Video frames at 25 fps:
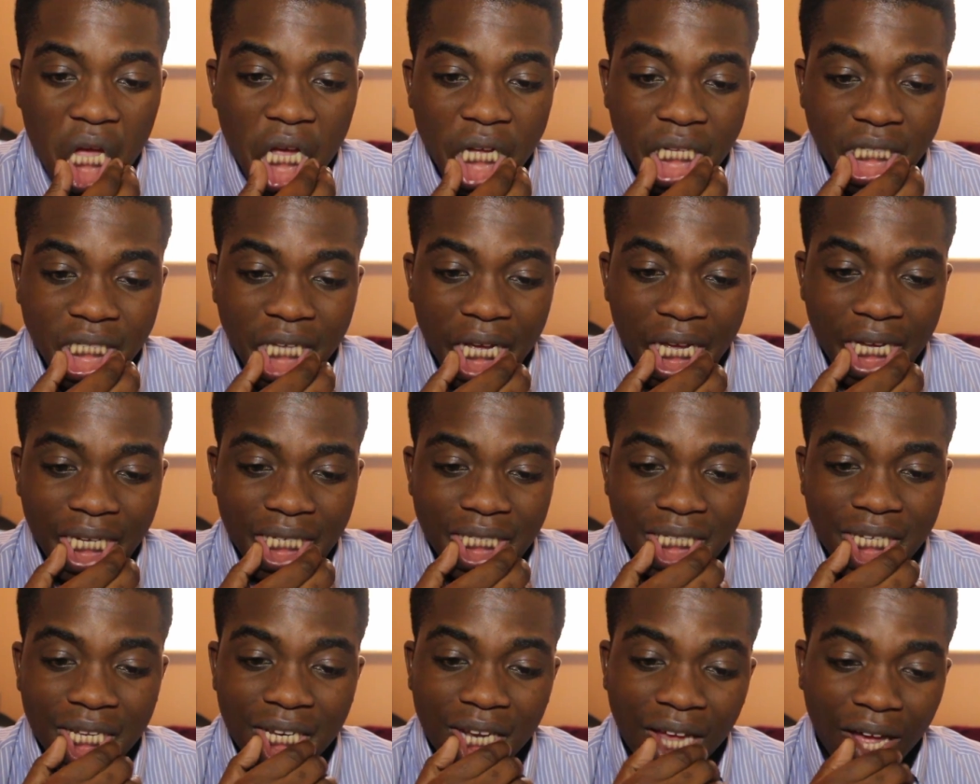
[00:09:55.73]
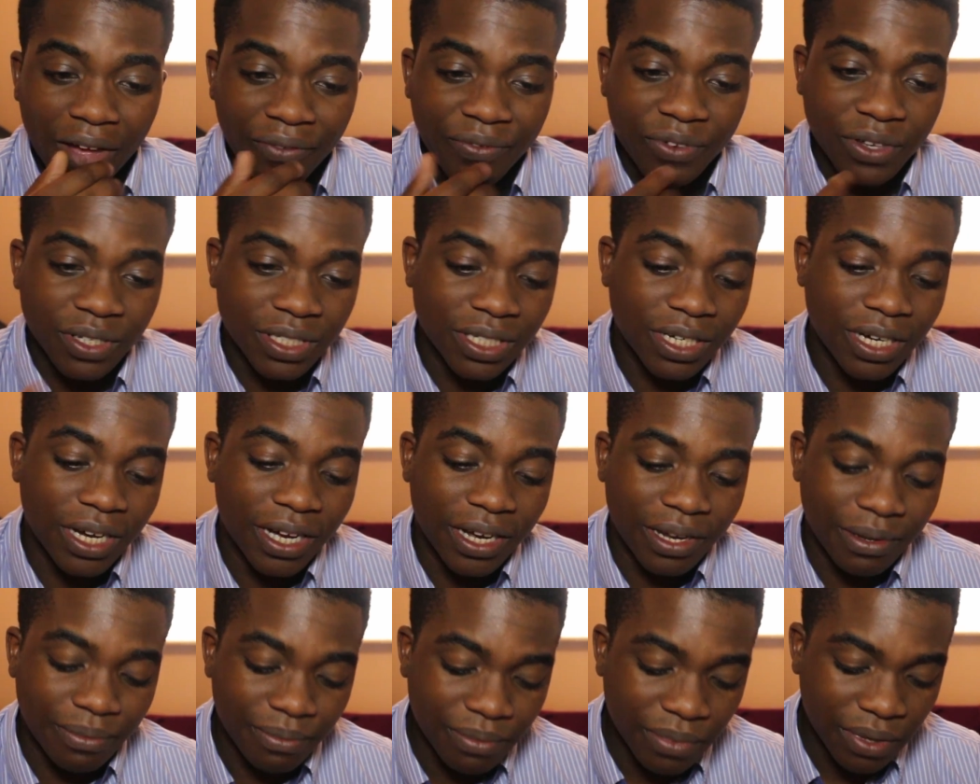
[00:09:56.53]
It takes a lot of your
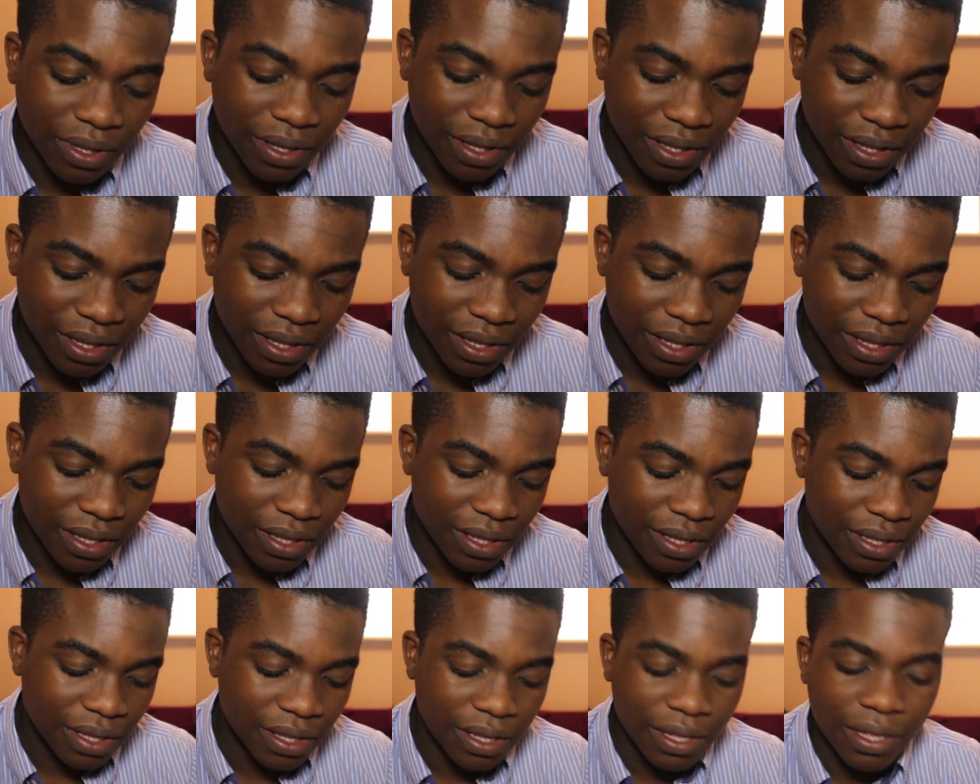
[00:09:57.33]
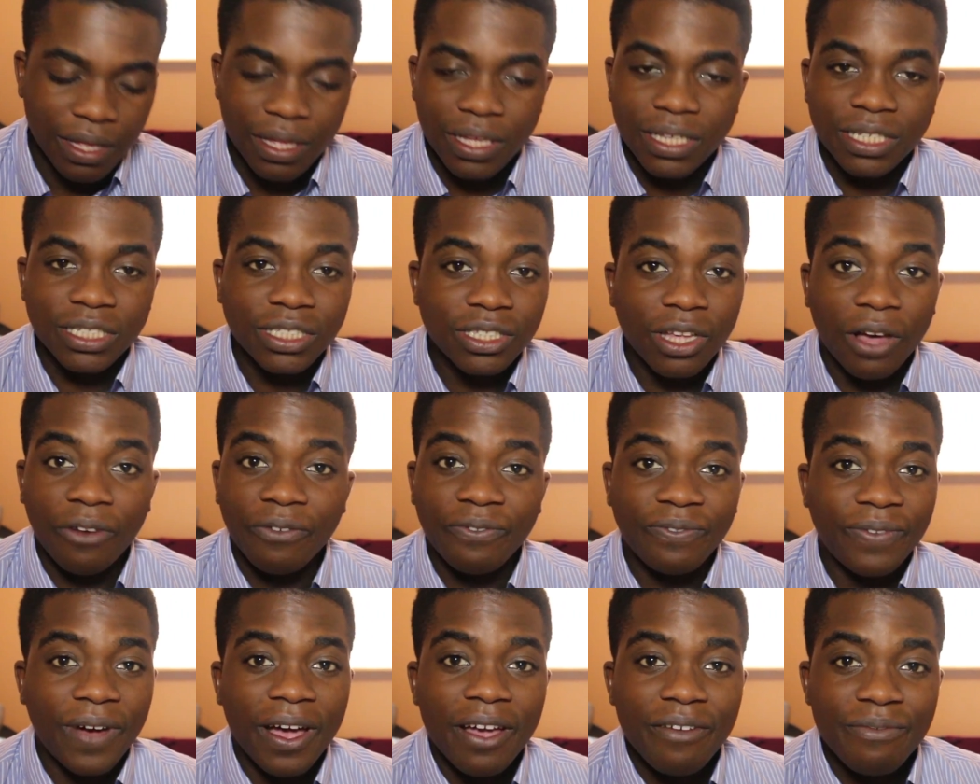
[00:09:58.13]
time. It's
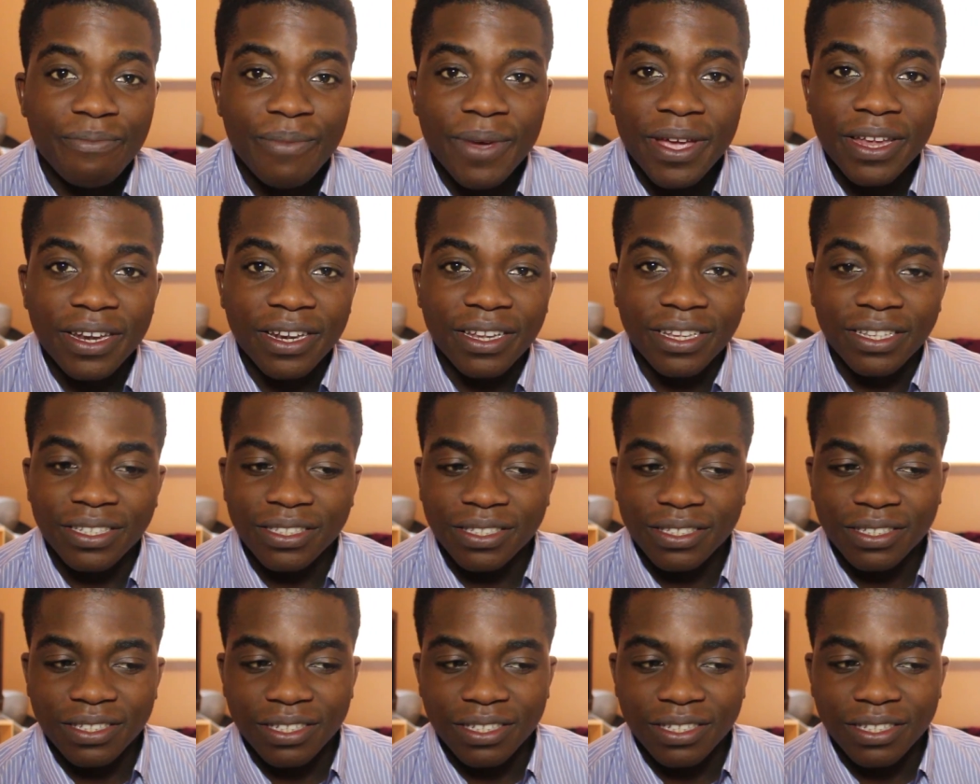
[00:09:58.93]
not five minutes,